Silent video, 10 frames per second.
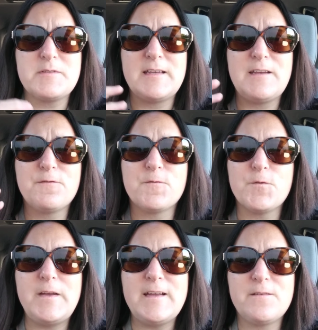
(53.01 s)
They give
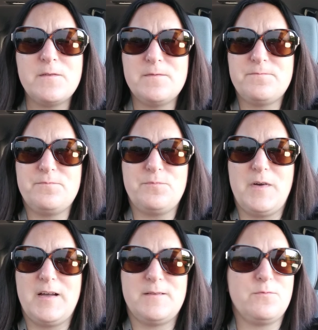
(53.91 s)
free
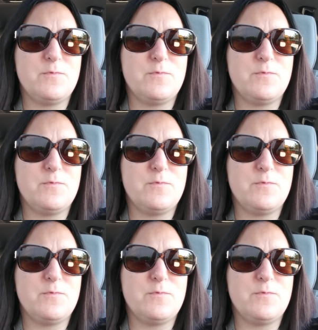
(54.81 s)
uh,